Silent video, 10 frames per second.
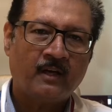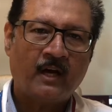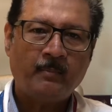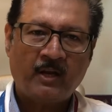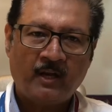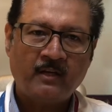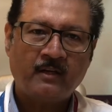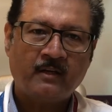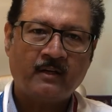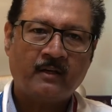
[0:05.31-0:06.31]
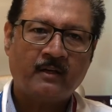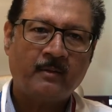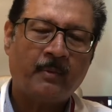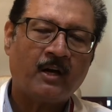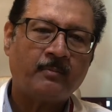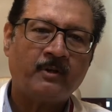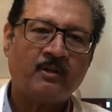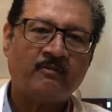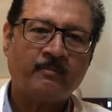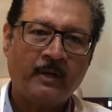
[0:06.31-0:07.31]
I am Head, Department
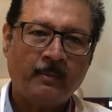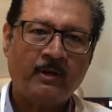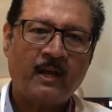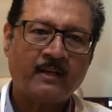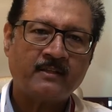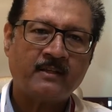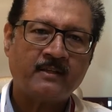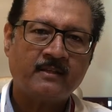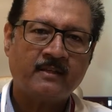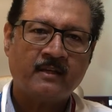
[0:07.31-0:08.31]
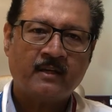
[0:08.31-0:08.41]
of Minimal Access,